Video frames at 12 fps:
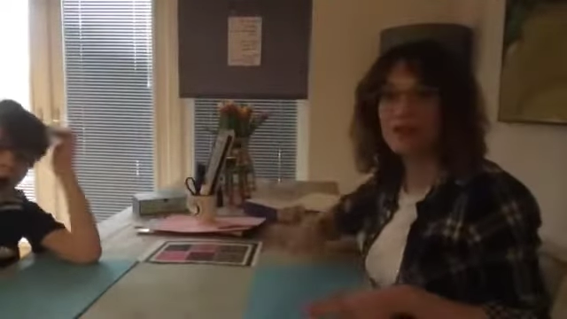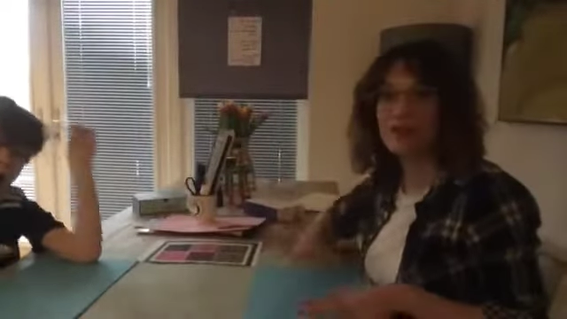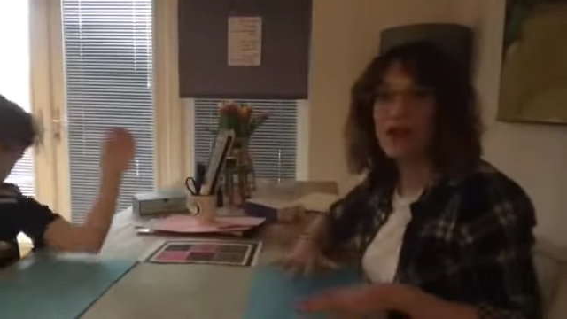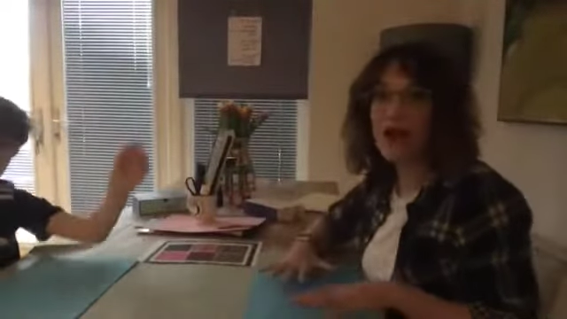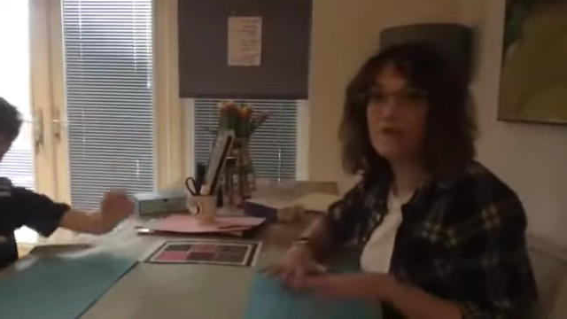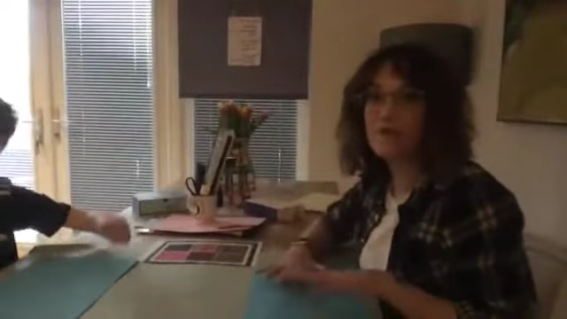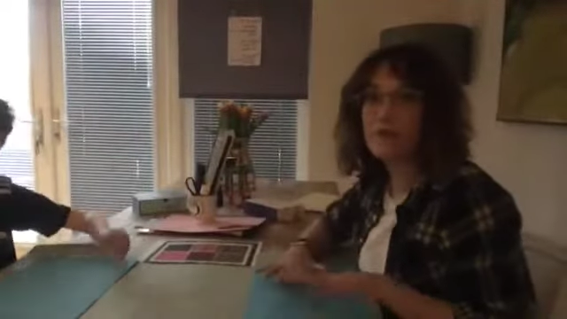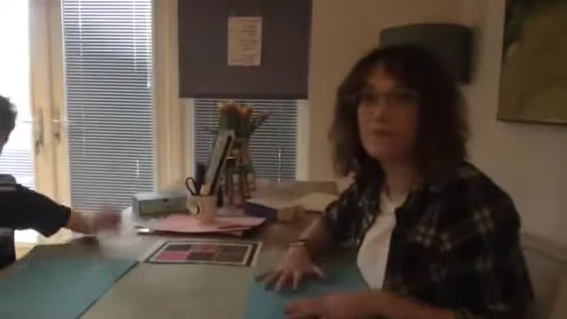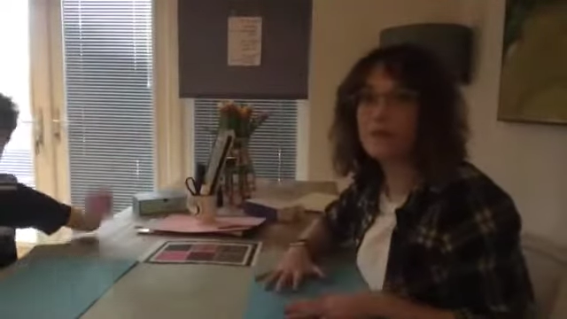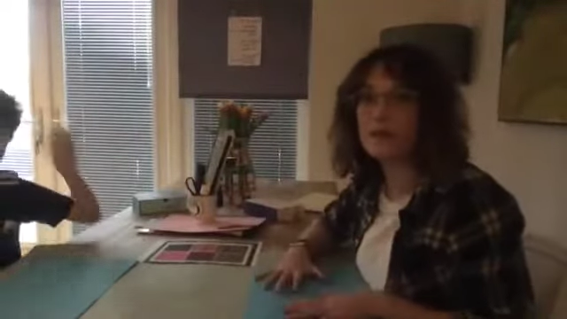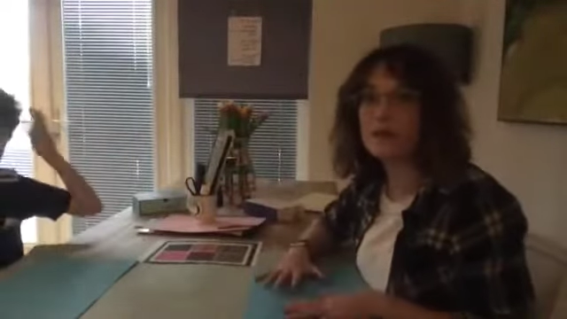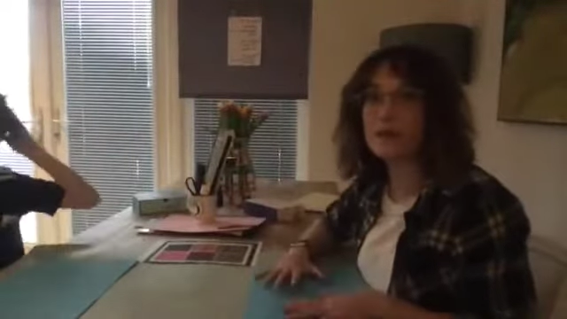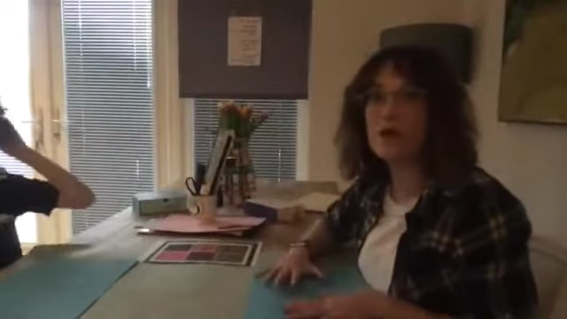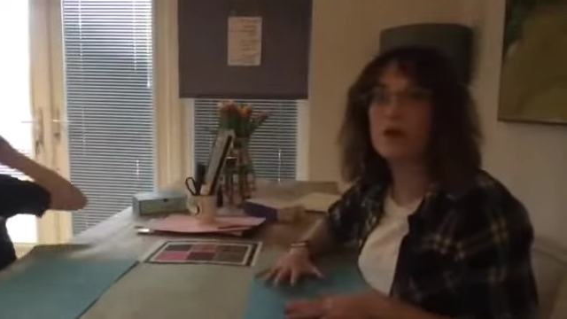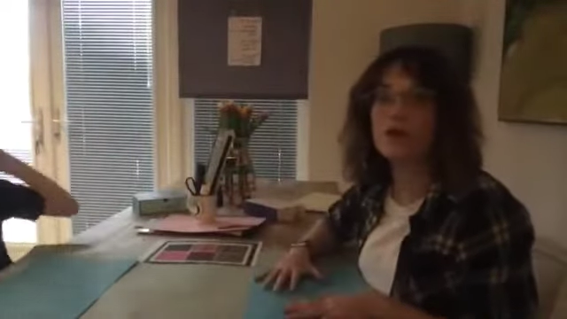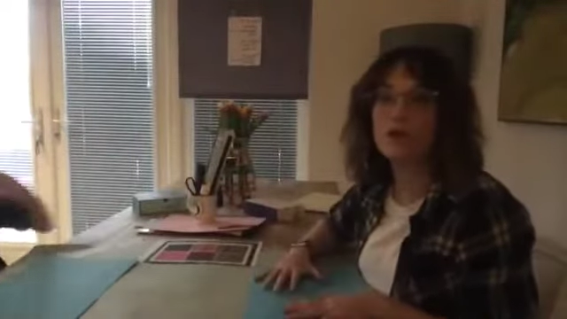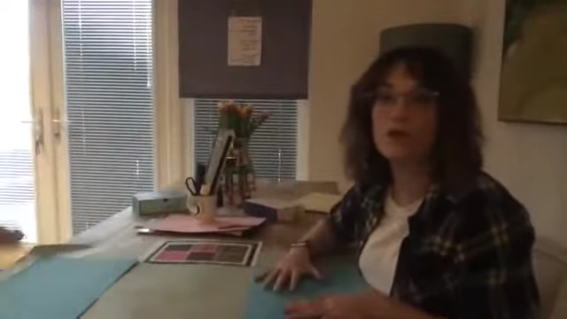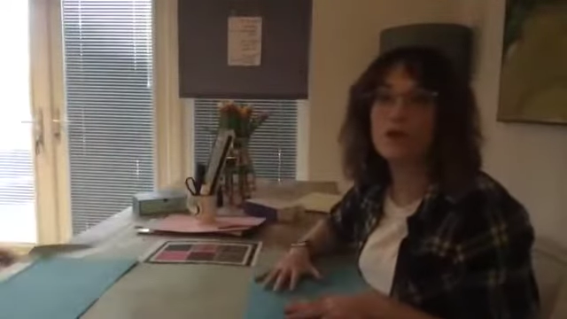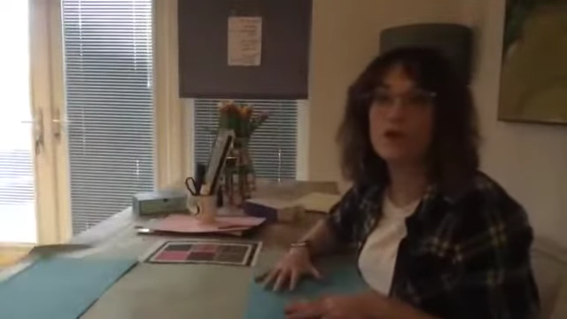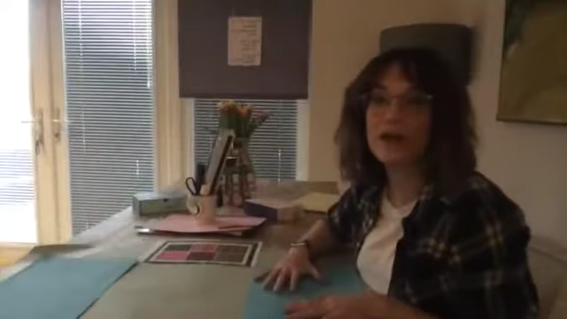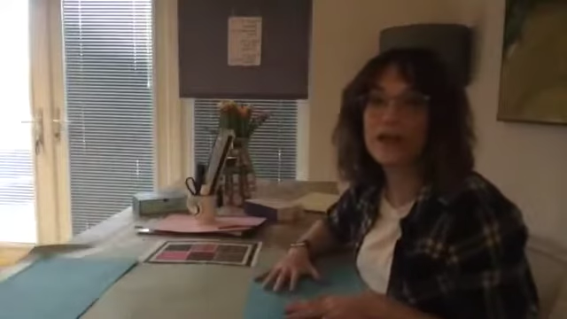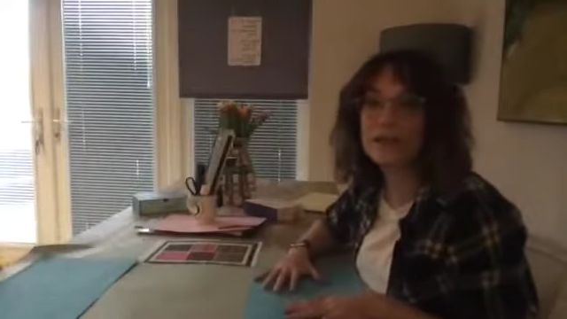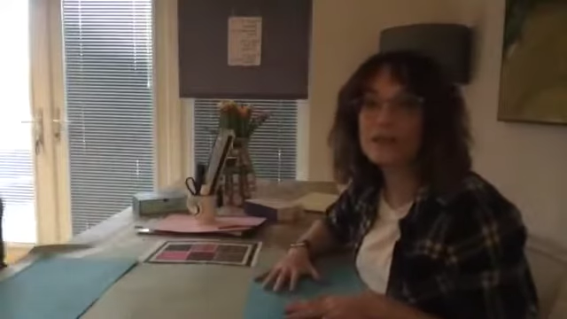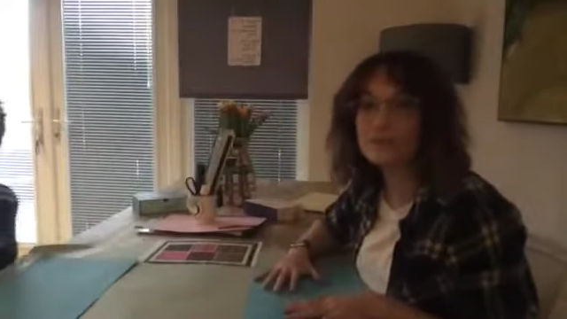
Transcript: they have a base colour there already.